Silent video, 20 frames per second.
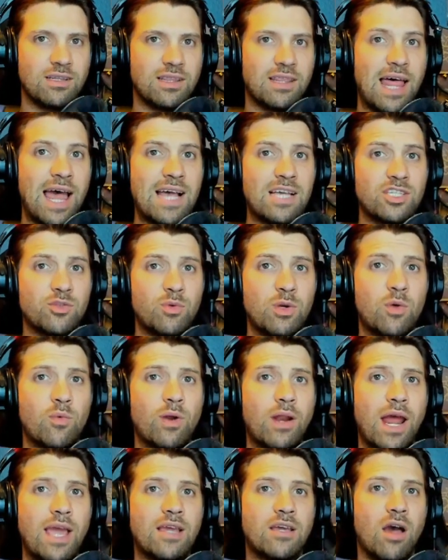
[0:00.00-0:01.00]
last week
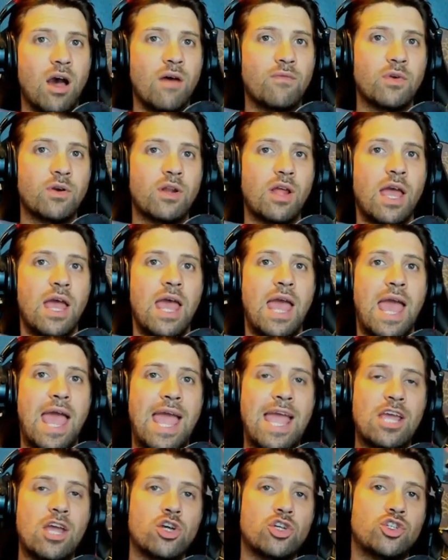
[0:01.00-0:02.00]
when I covered
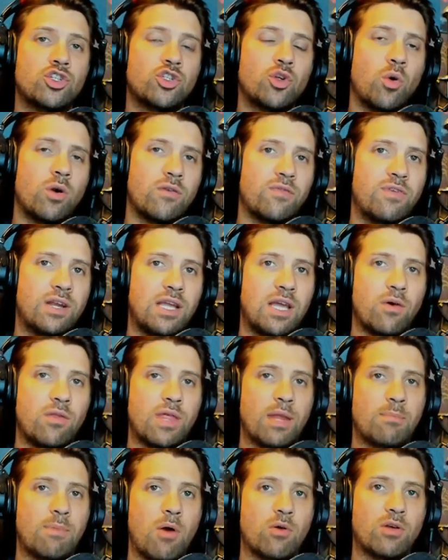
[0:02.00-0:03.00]
a short video
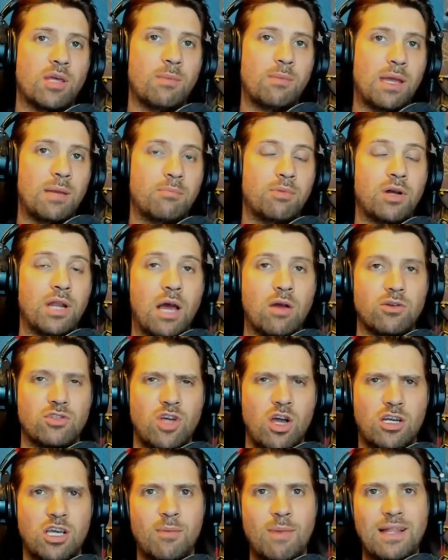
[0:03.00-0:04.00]
that Pokimane put out
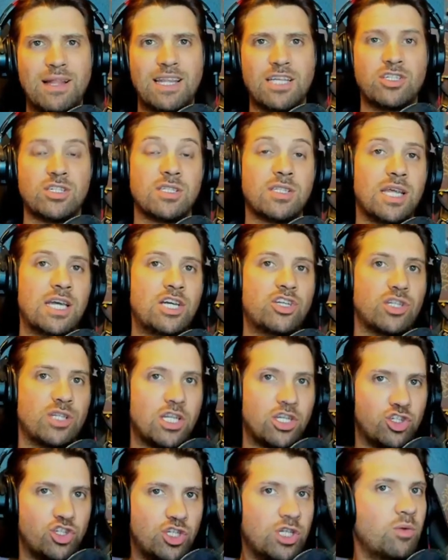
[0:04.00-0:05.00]
talking about legislation
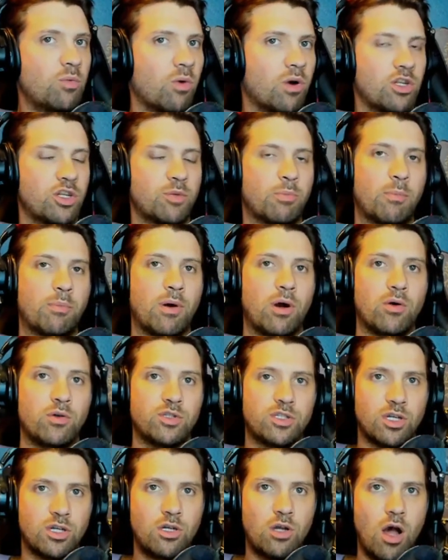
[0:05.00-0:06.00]
that she wanted to
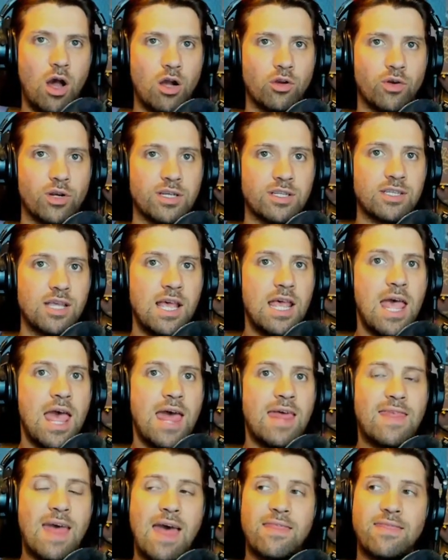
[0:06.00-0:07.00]
propose to Congress.
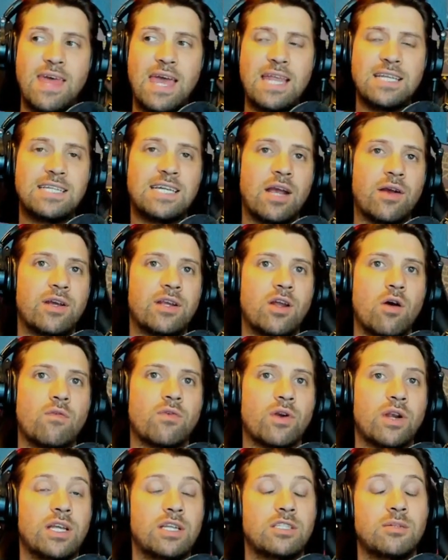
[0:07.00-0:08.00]
That then carried
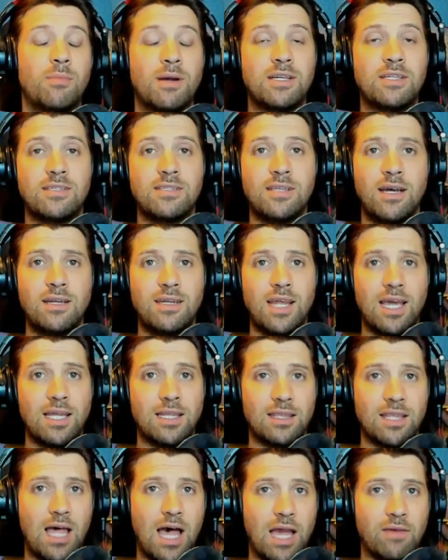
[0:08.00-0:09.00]
over into my Sunday
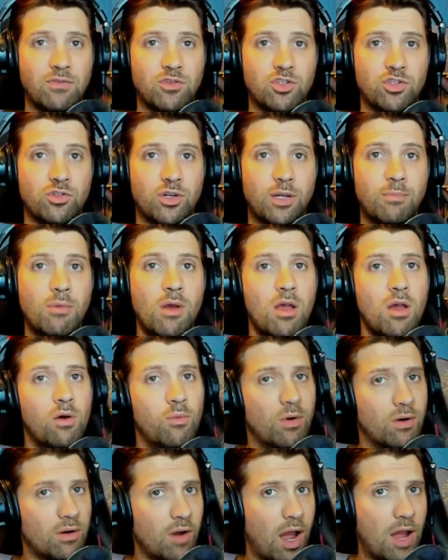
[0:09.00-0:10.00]
live stream
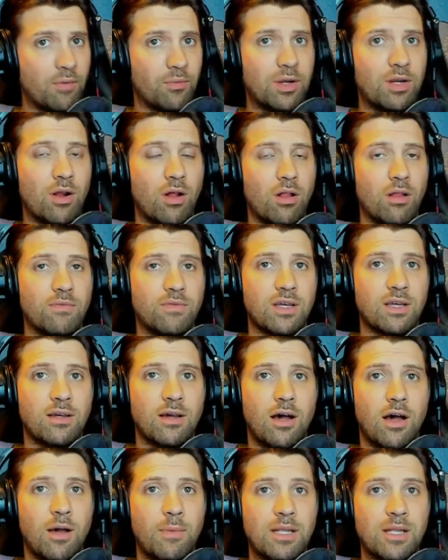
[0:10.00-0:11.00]
where I read all of the
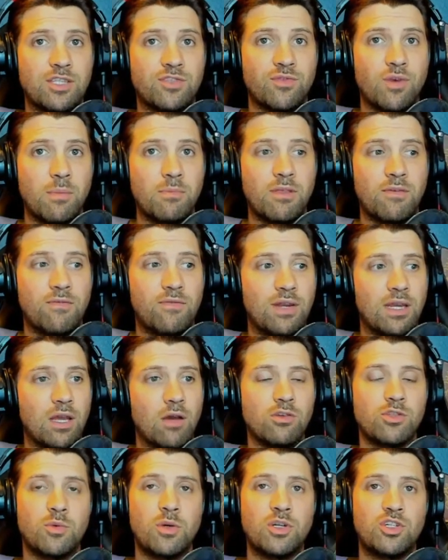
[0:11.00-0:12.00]
comments from the
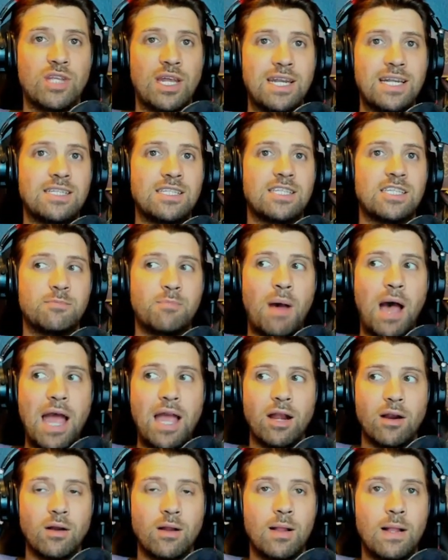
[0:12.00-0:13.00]
videos which then
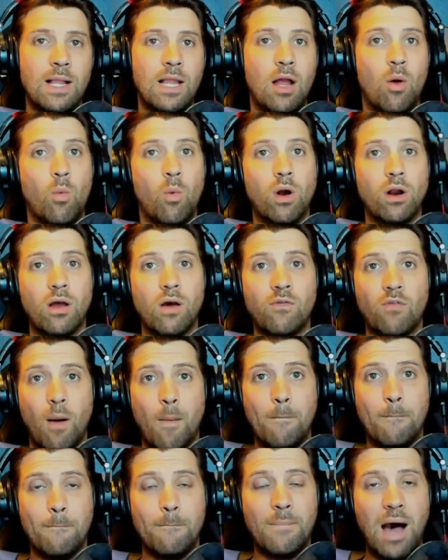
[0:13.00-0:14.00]
inspired one of
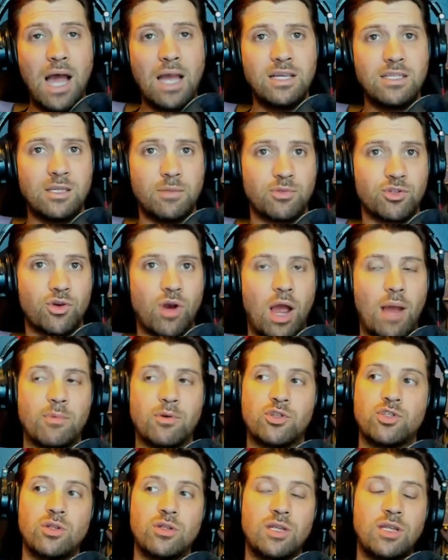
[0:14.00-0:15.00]
my
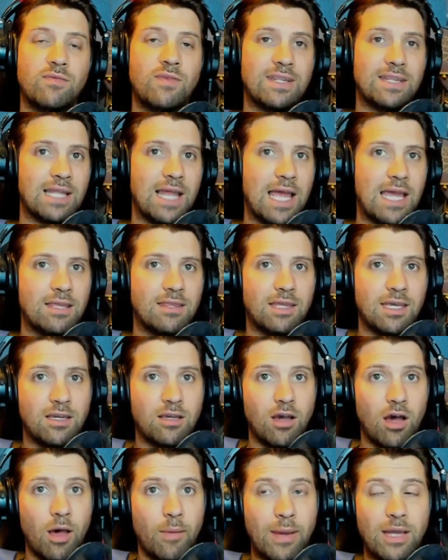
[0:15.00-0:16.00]
subscribers to leave a lengthy
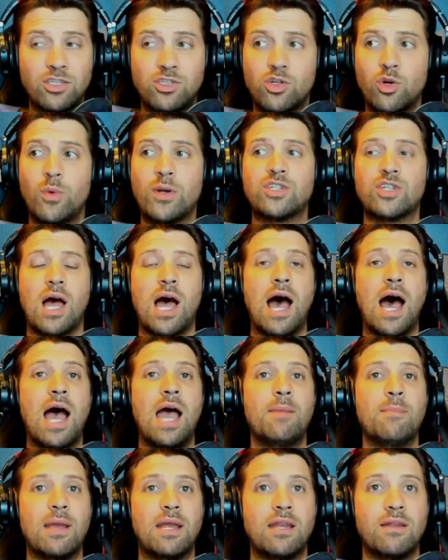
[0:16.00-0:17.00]
comment to which
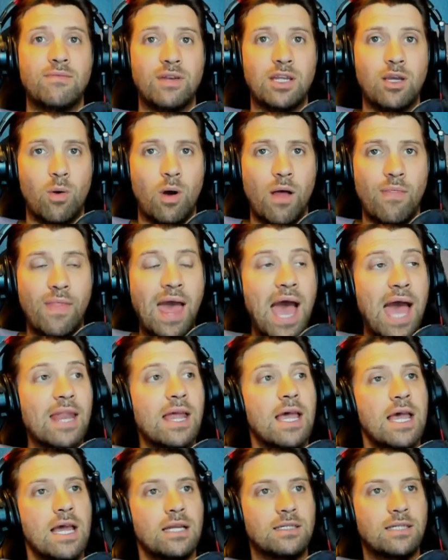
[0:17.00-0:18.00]
I made a video on
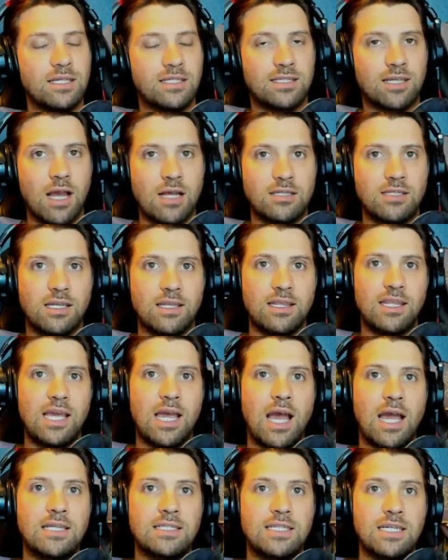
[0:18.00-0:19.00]
that discussing
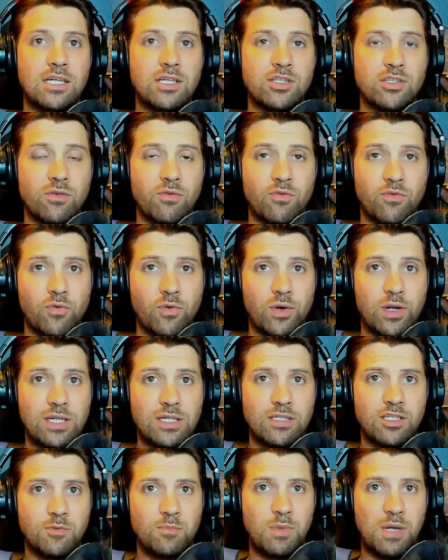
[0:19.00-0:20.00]
the ideas of
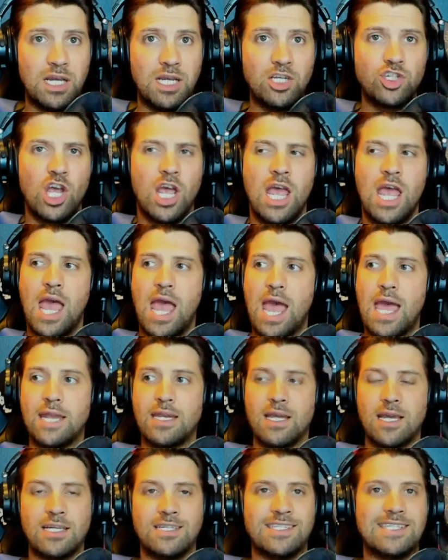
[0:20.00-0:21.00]
free speech
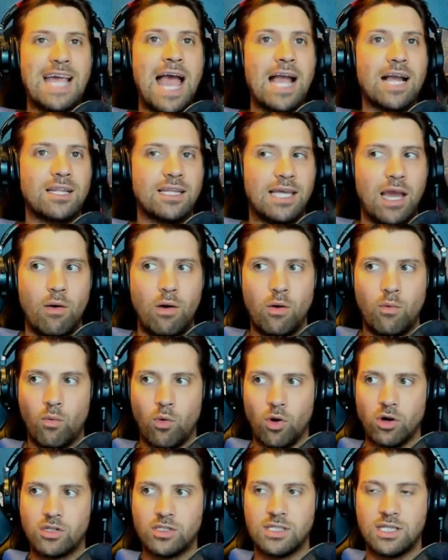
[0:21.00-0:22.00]
and exactly how it
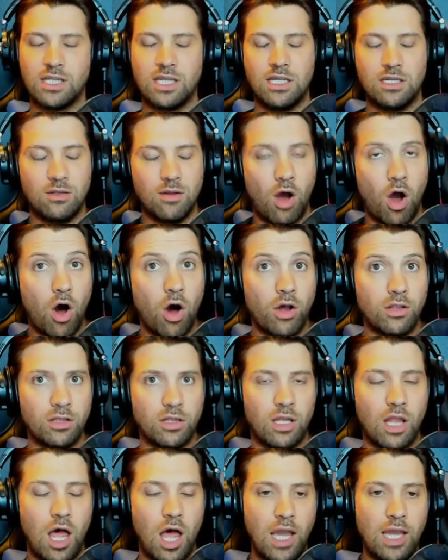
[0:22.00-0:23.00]
works in the
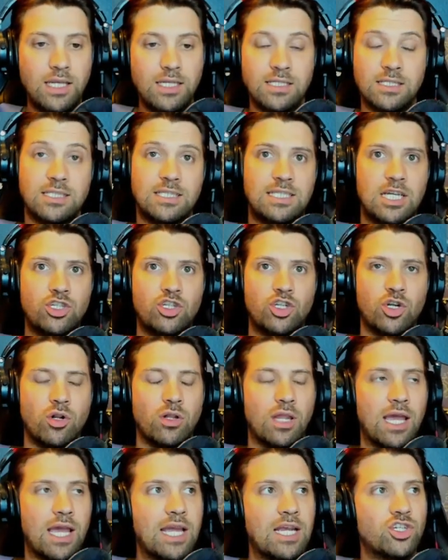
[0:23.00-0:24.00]
online
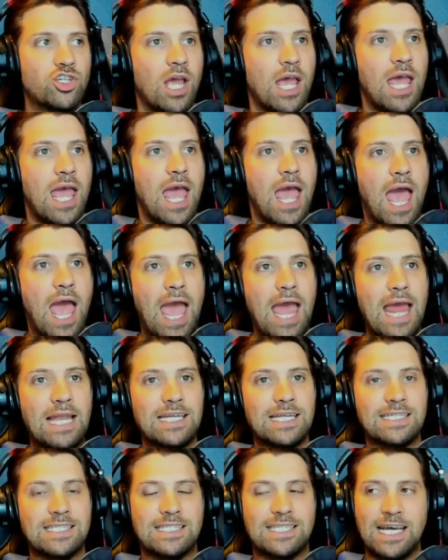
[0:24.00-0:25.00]
digital age.
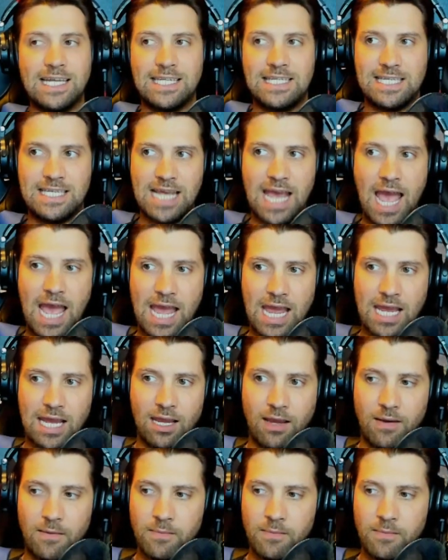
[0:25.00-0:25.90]
And today today,